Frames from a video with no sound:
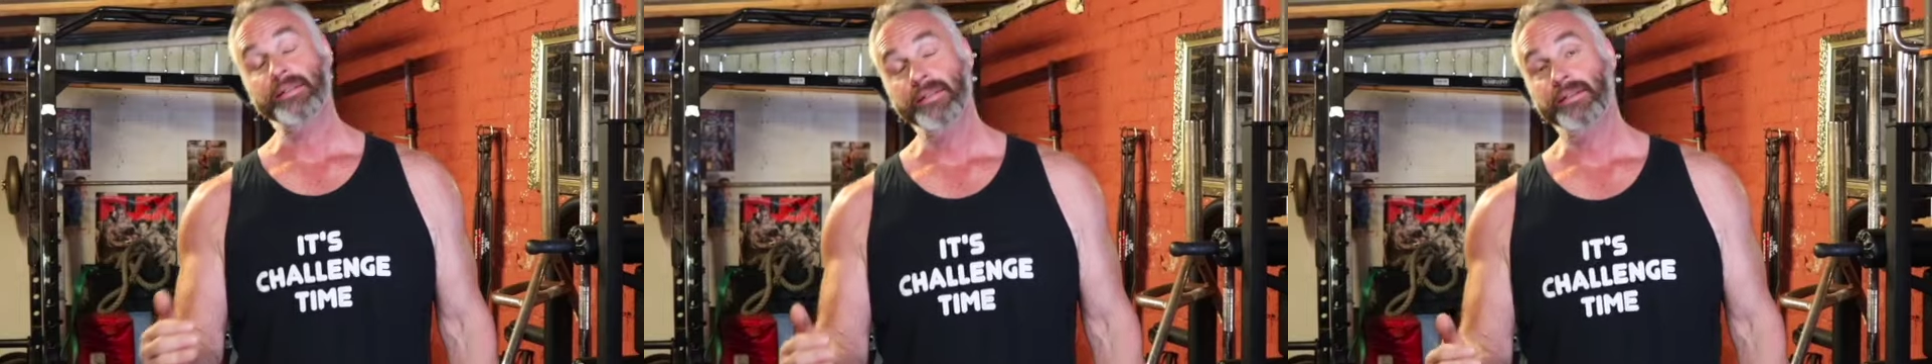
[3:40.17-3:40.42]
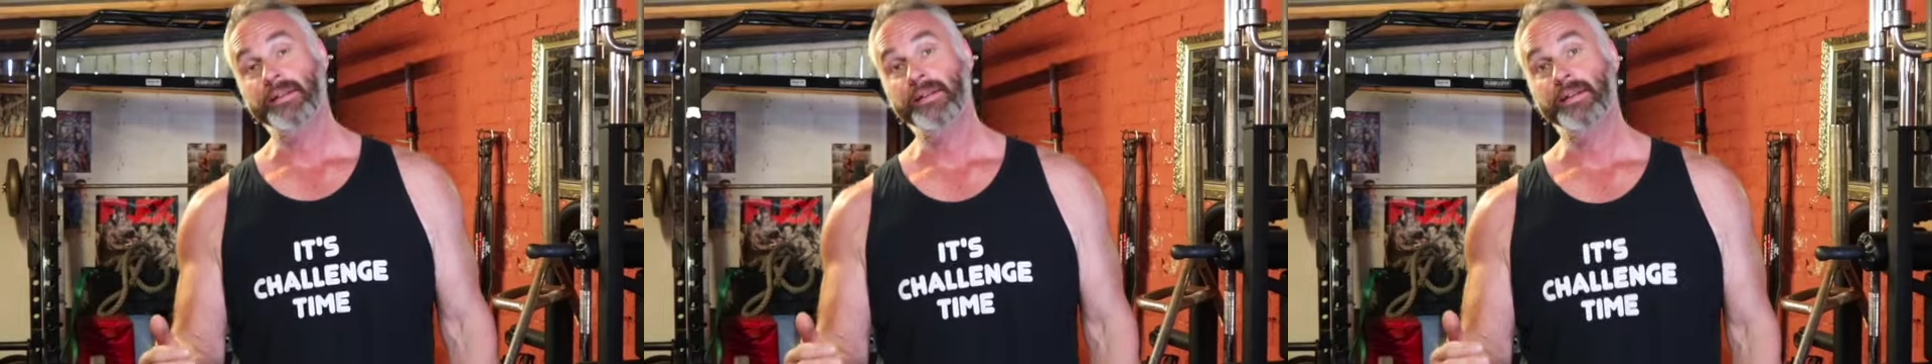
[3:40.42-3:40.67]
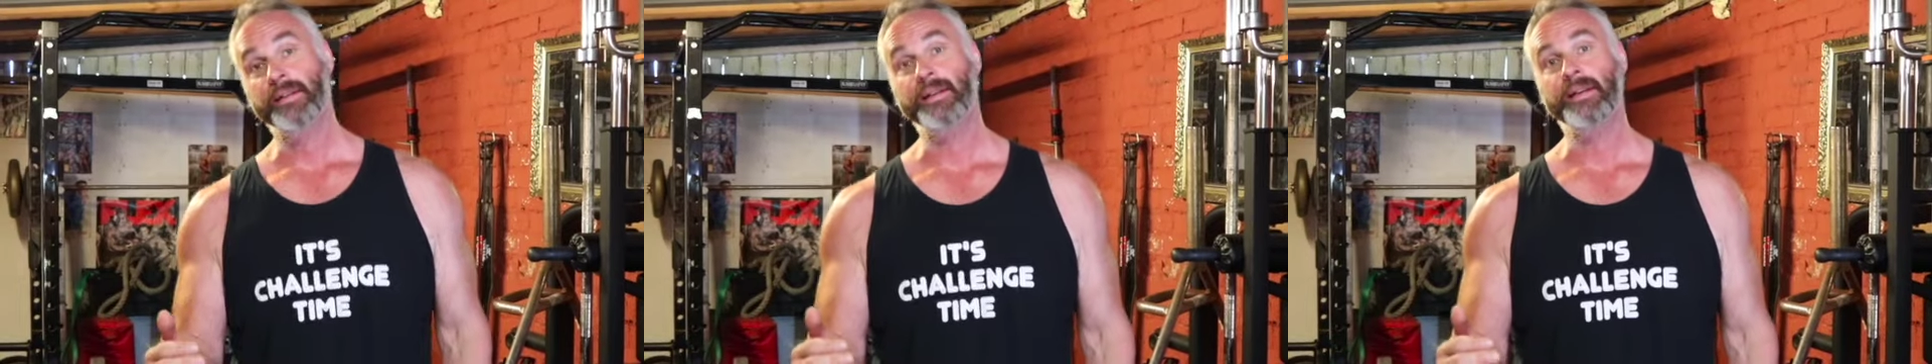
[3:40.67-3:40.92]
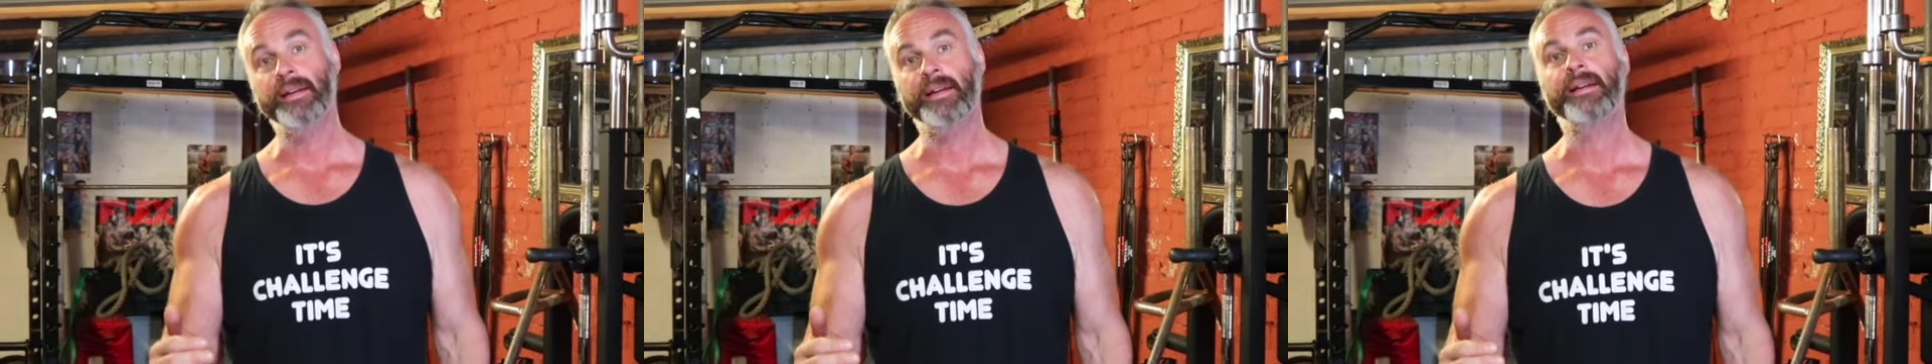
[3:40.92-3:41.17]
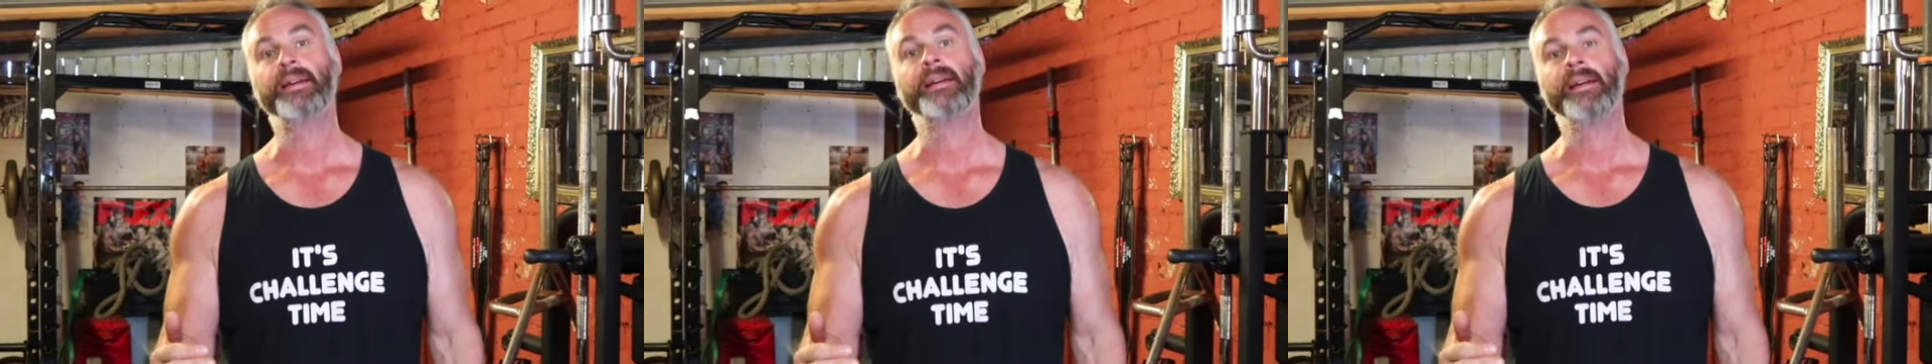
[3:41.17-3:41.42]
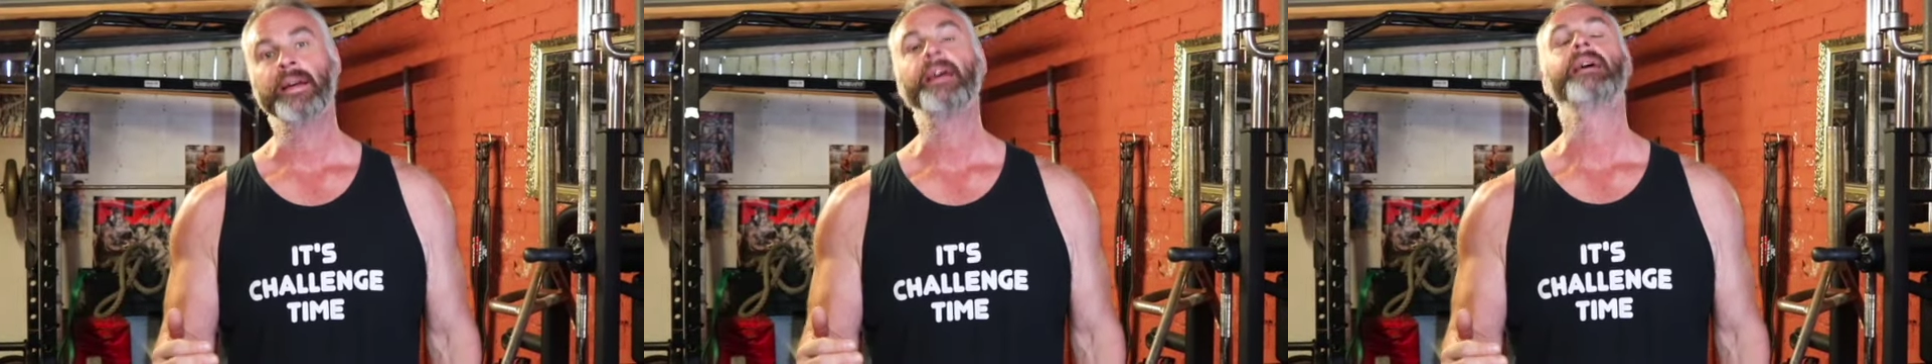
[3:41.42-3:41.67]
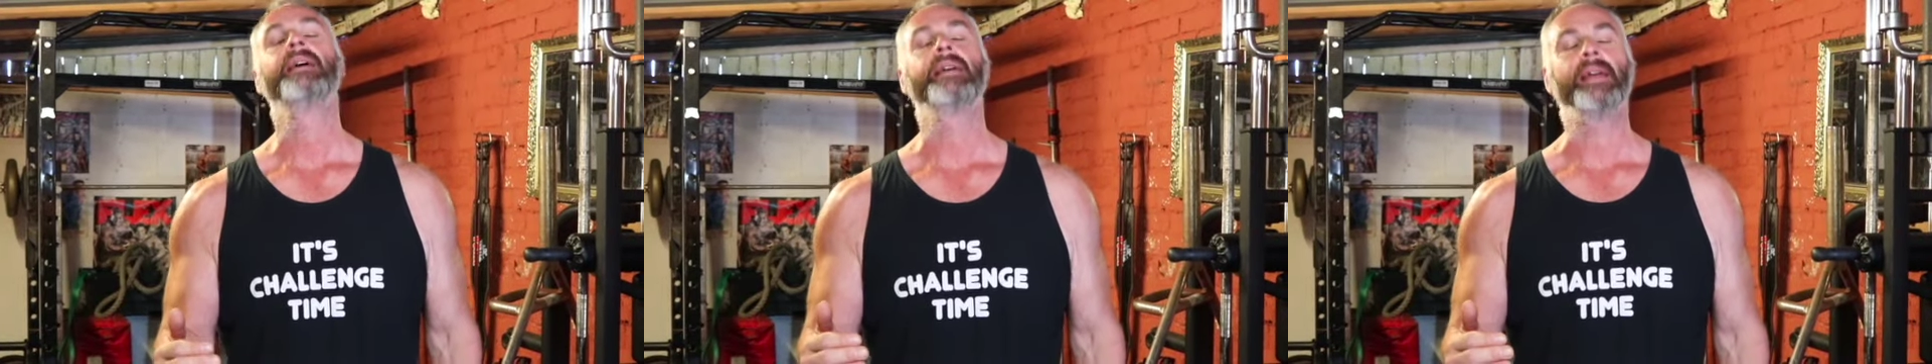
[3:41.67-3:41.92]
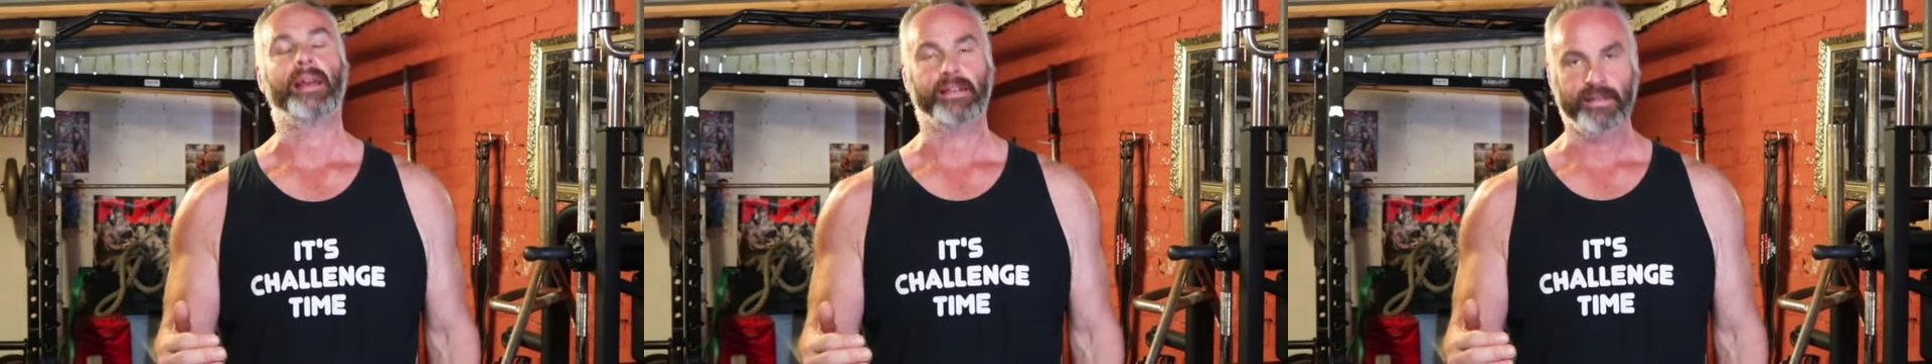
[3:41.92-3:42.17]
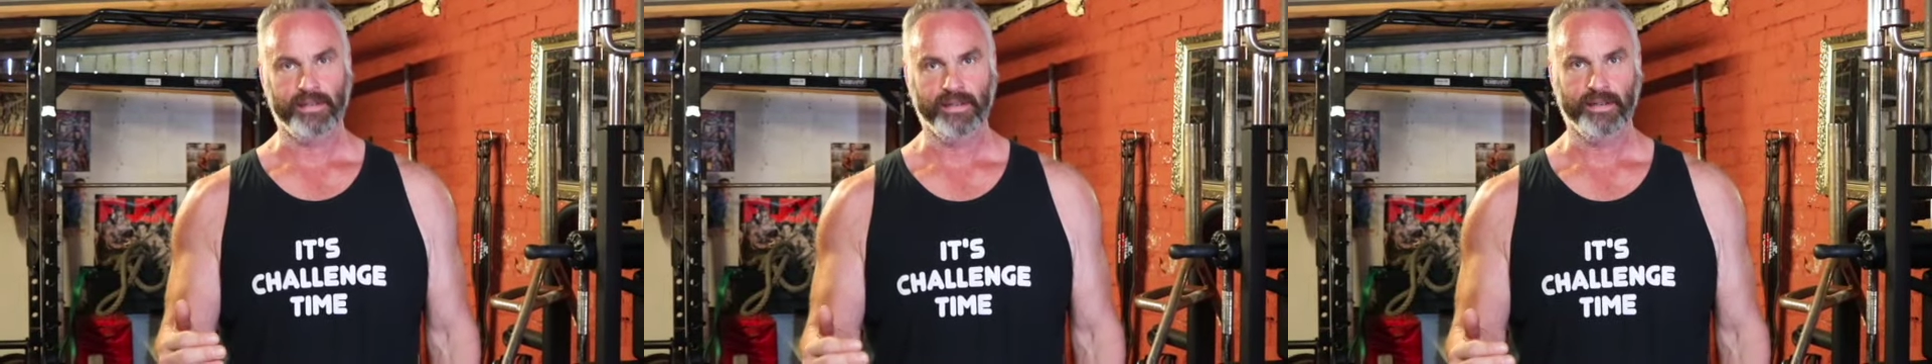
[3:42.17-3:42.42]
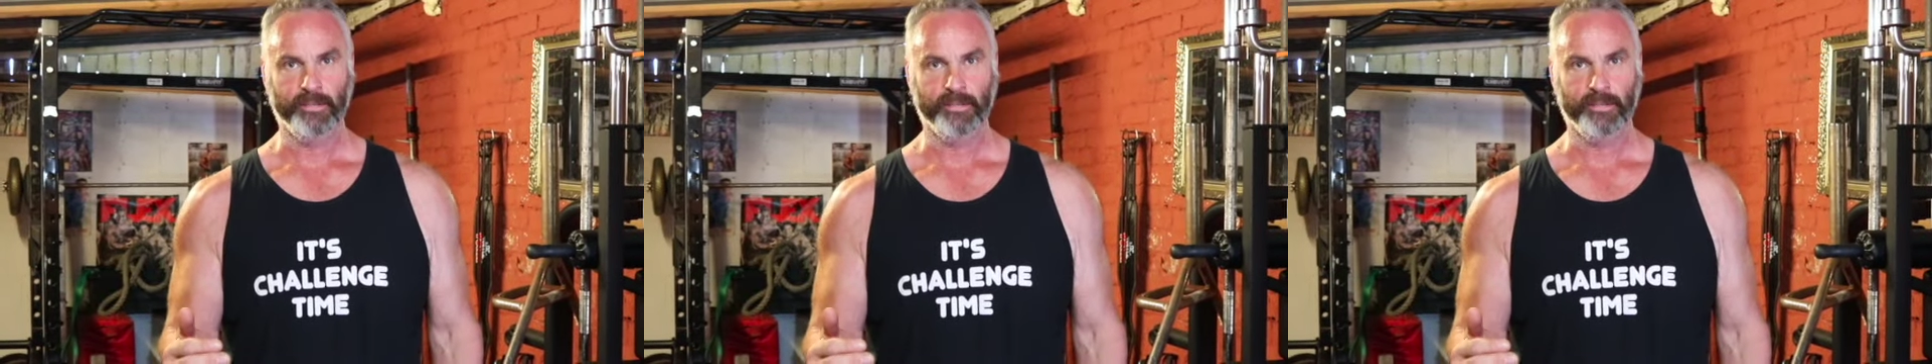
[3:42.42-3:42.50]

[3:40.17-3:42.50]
this last week of july yes